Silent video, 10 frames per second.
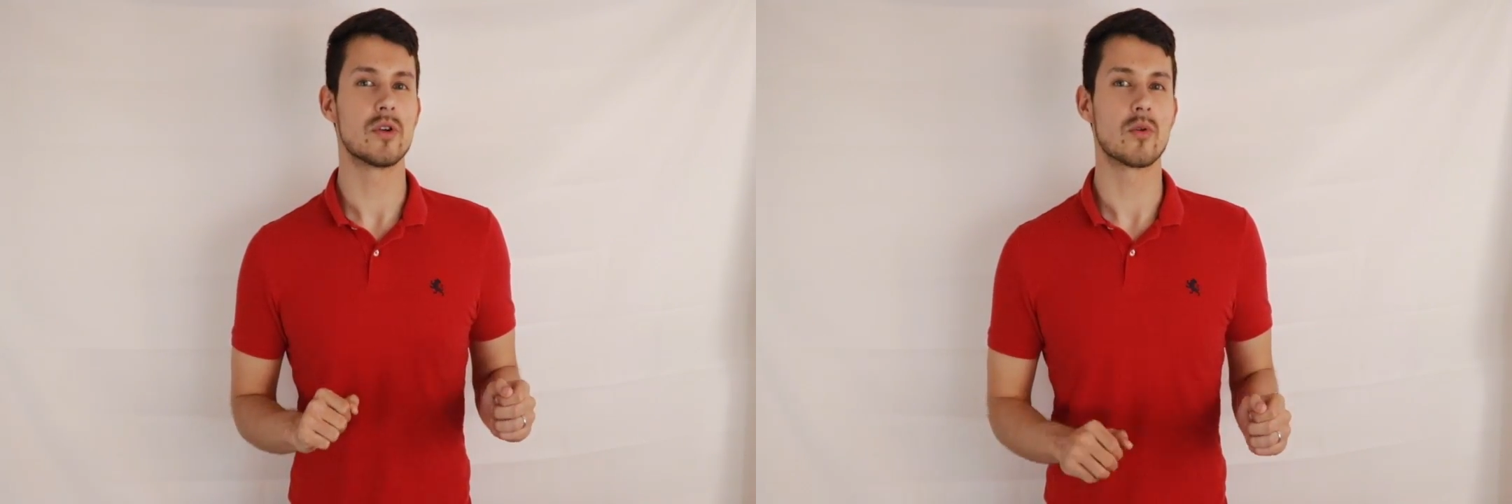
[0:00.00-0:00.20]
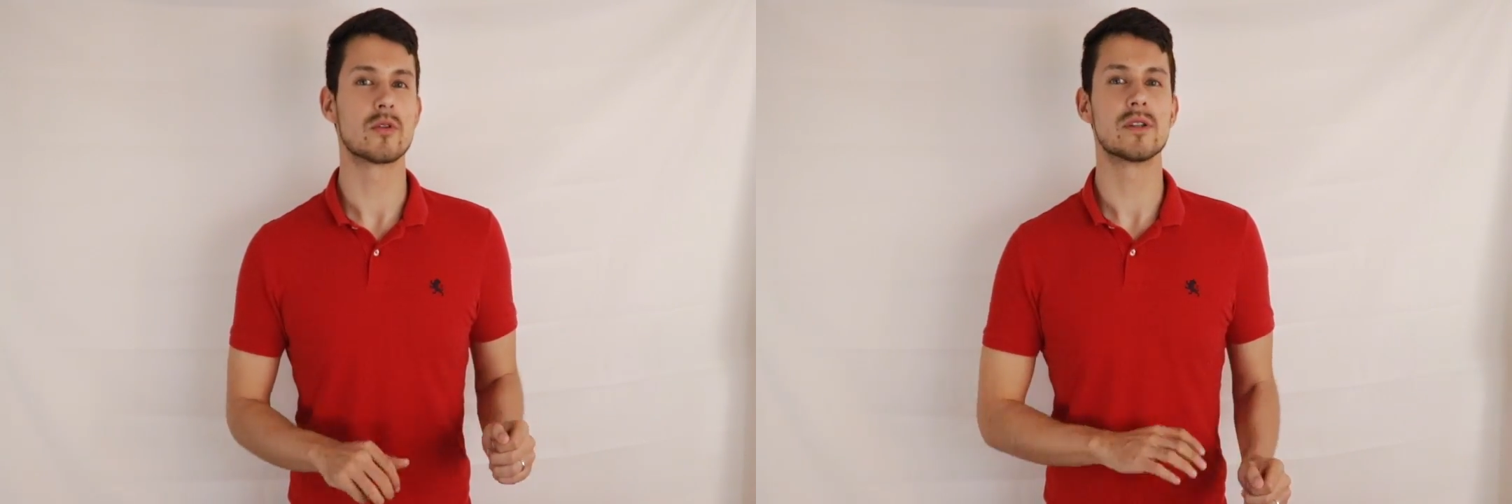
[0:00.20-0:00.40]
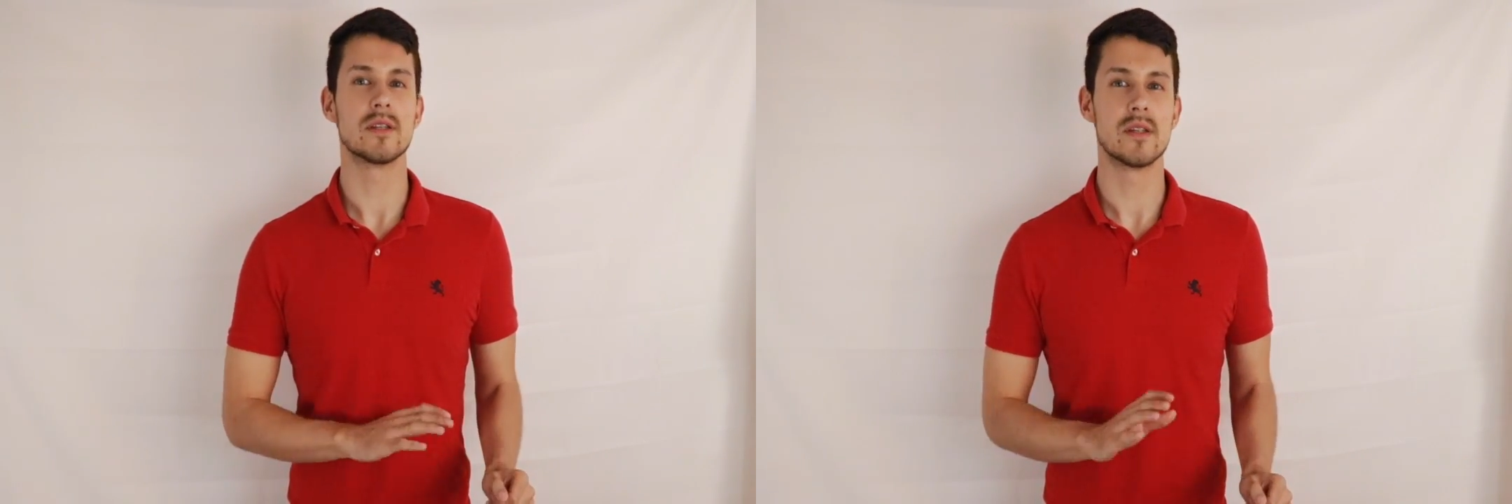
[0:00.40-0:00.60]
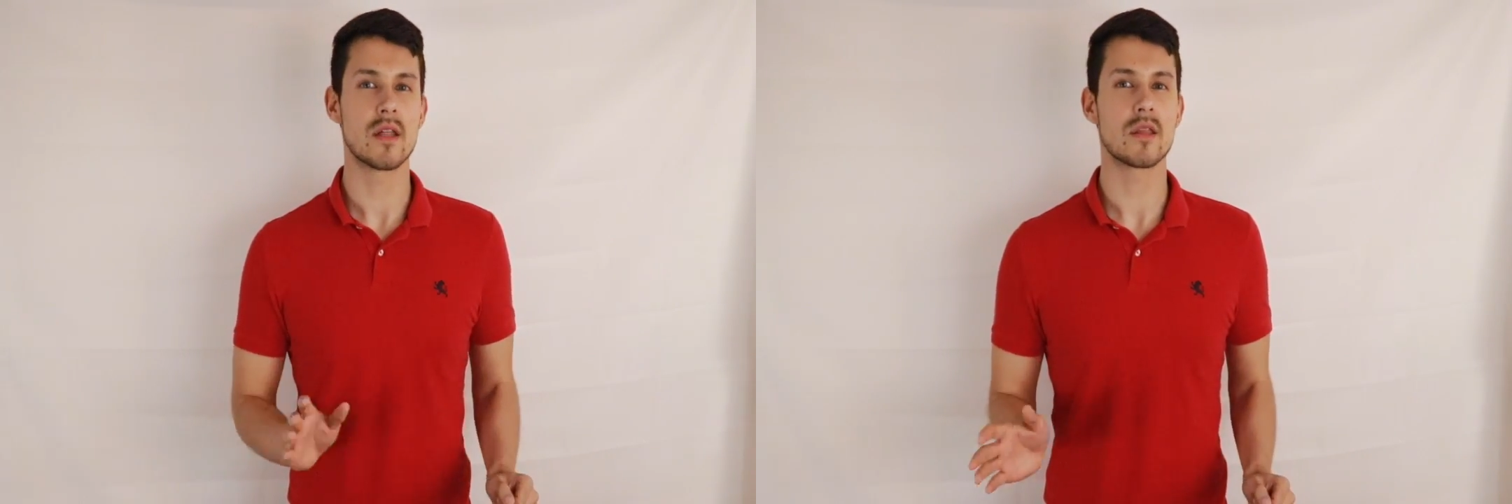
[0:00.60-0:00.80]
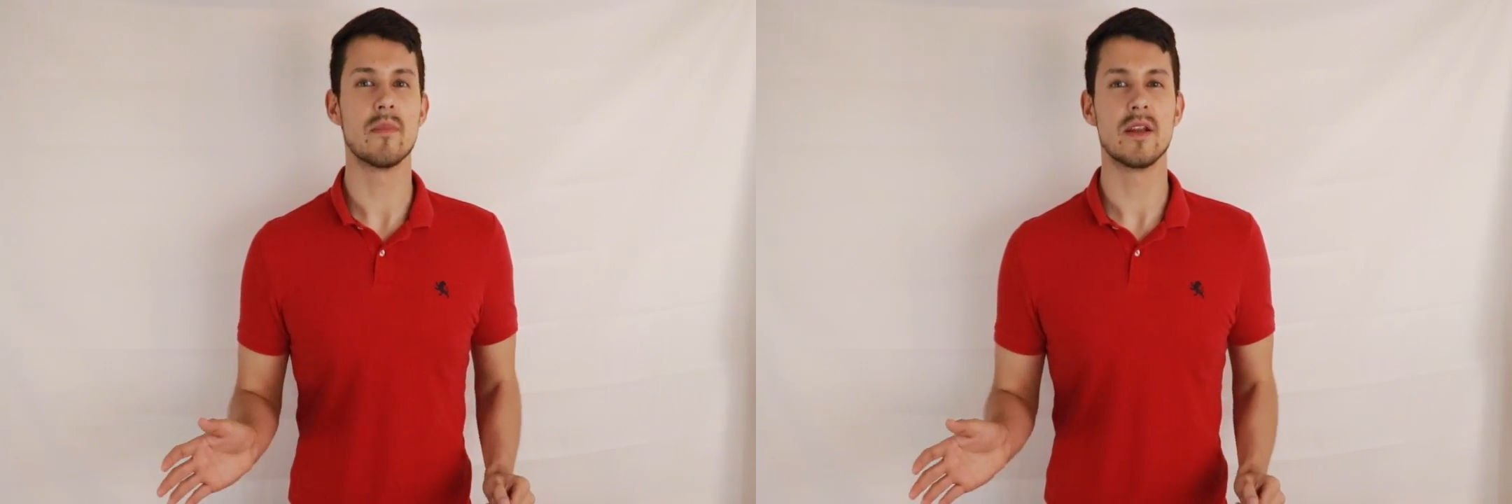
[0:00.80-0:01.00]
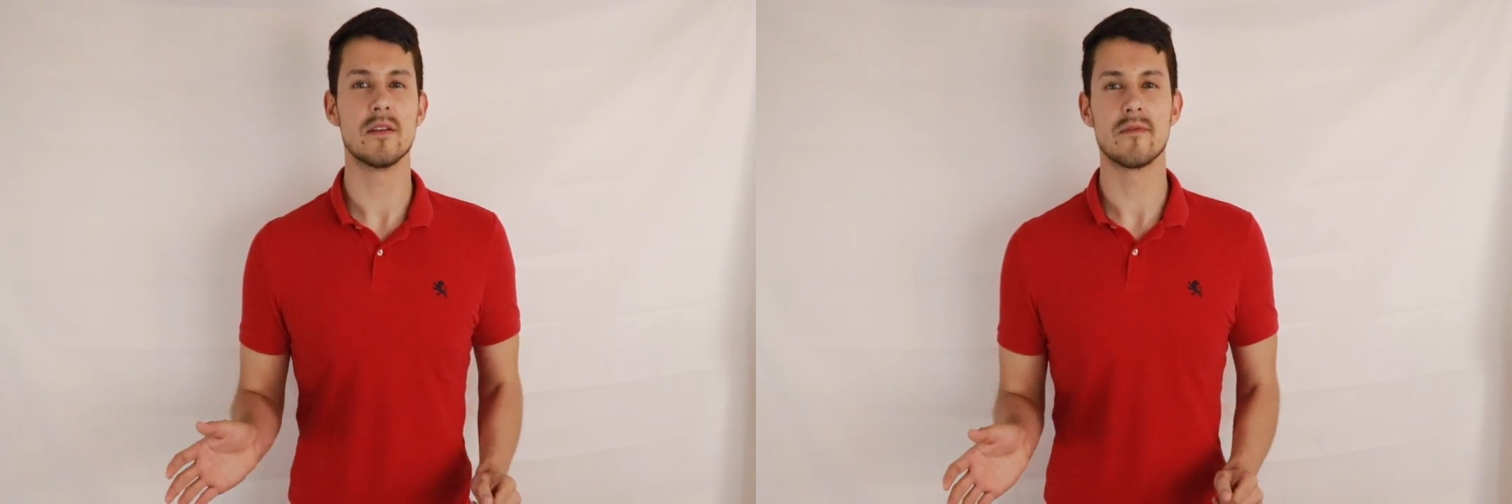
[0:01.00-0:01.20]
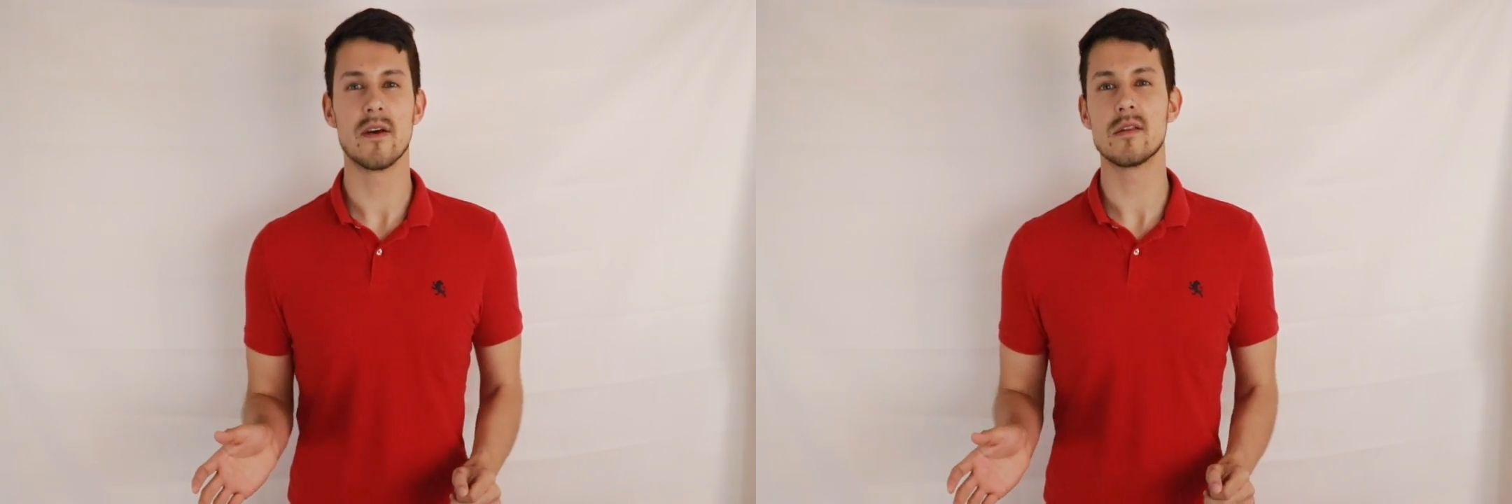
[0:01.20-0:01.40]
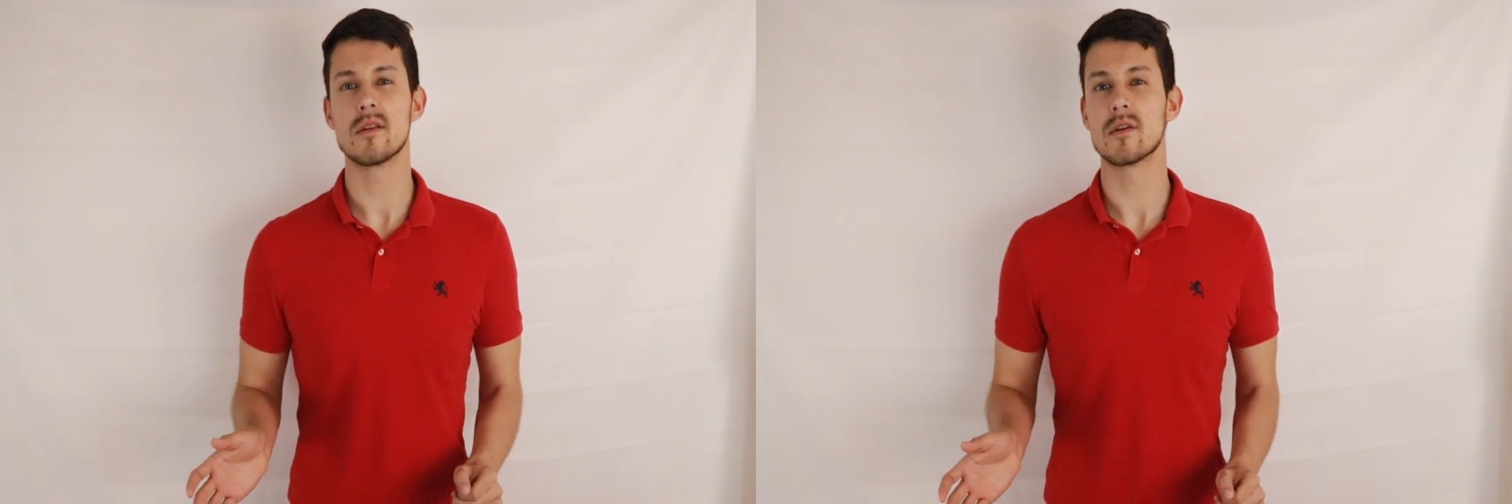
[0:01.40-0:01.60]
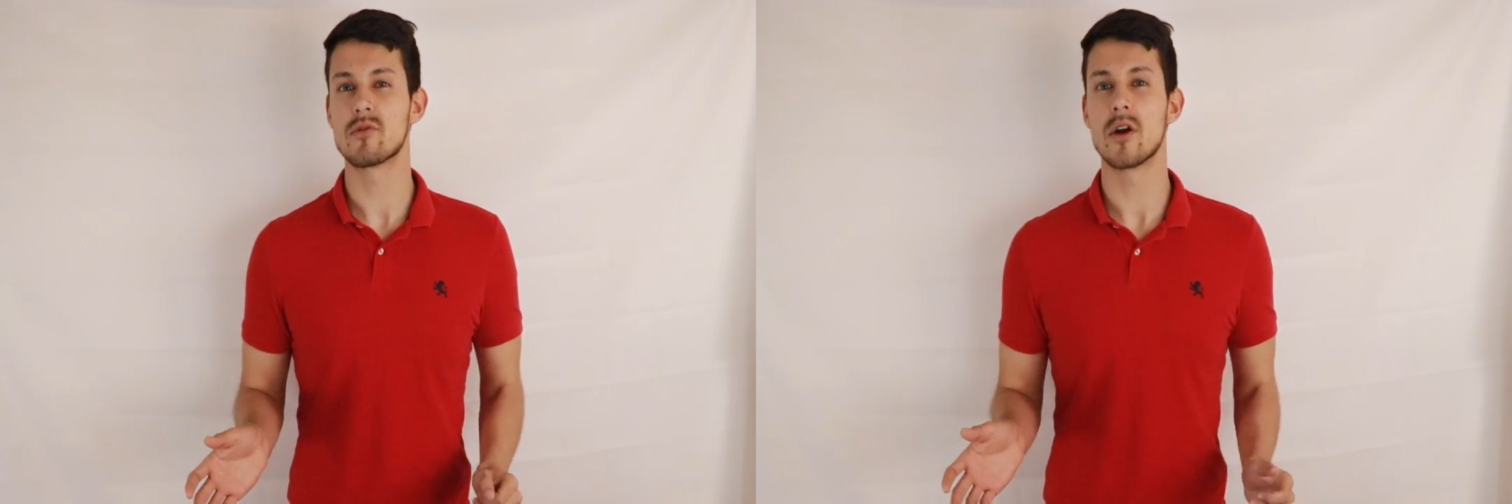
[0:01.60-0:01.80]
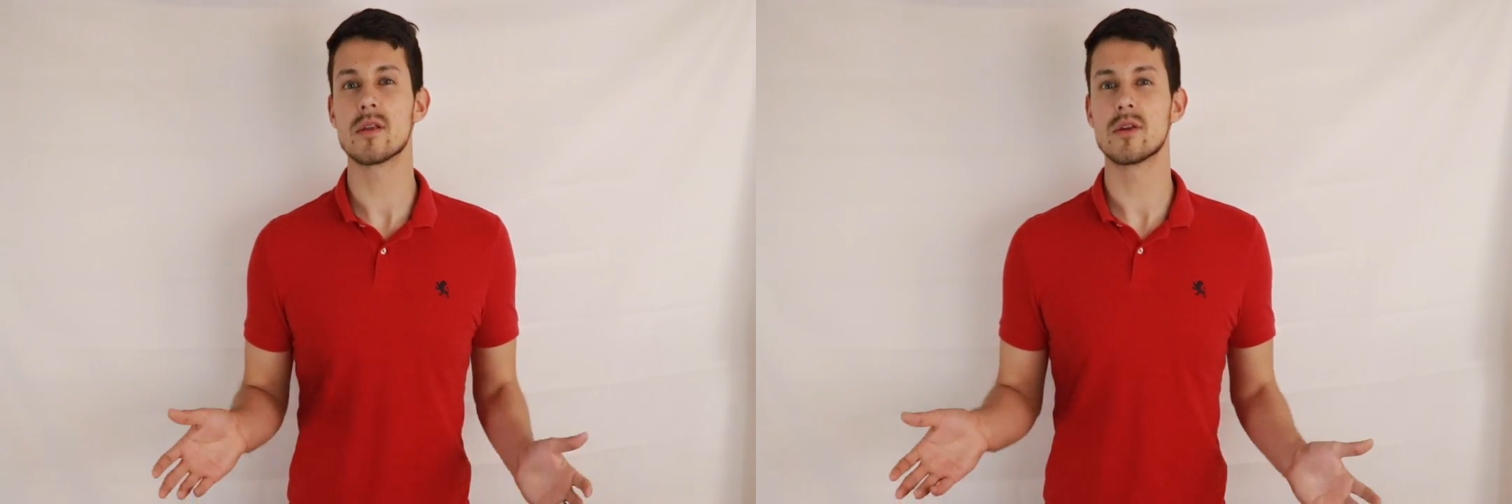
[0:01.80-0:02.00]
in order to decimate defenses
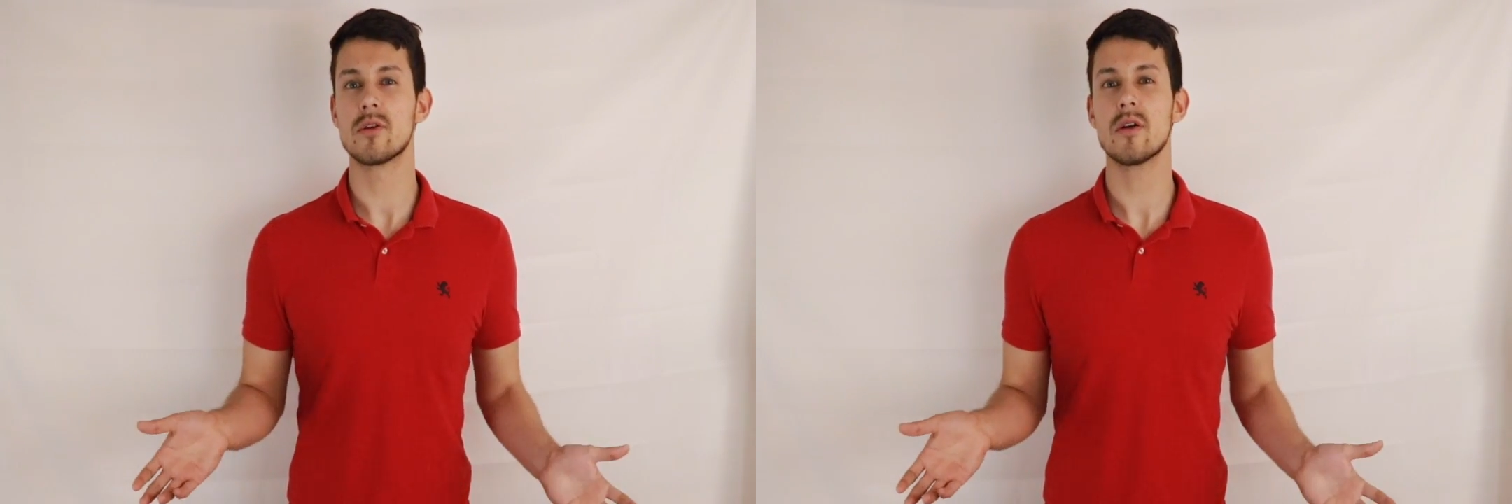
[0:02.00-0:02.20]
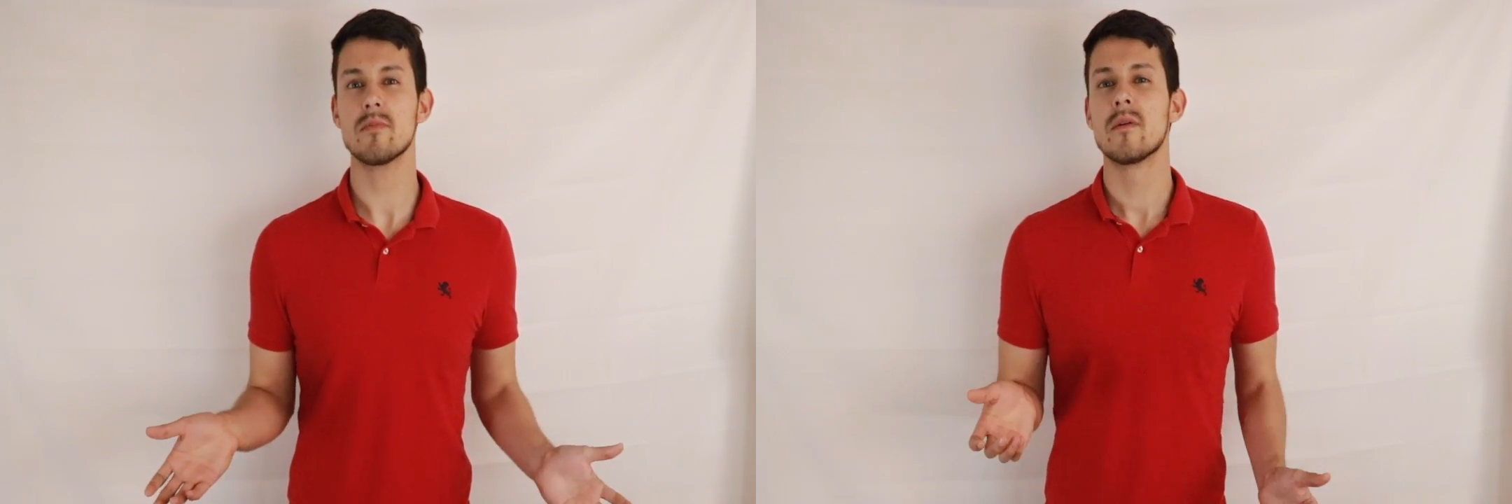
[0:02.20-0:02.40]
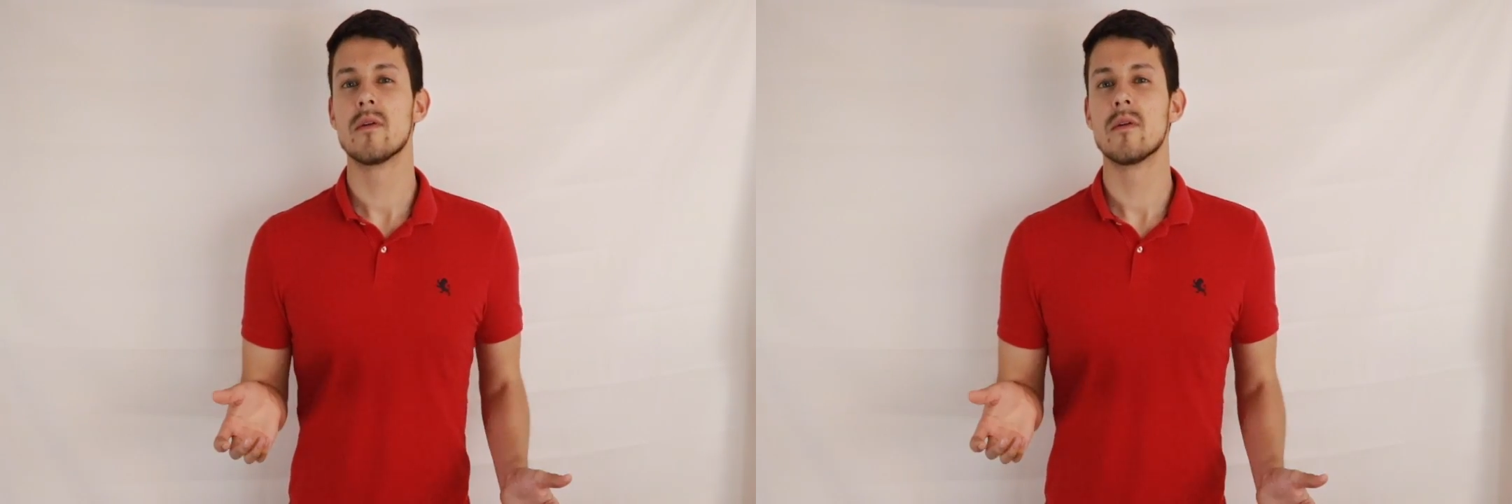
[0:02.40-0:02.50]
across Europe?